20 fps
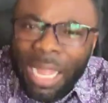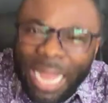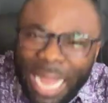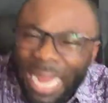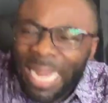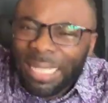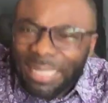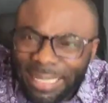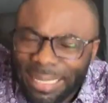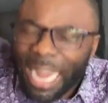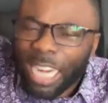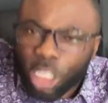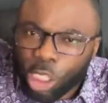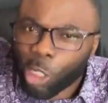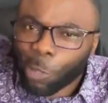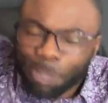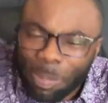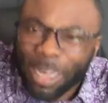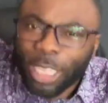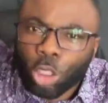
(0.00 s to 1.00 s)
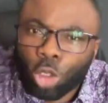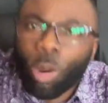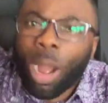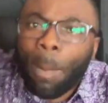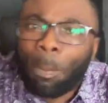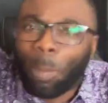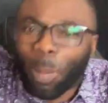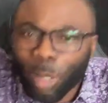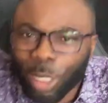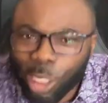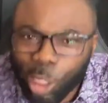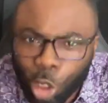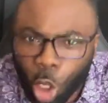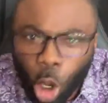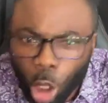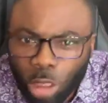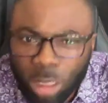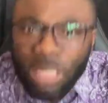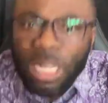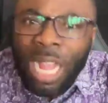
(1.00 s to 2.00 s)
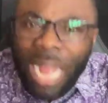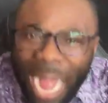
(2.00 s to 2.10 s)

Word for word: in that spiritual police court,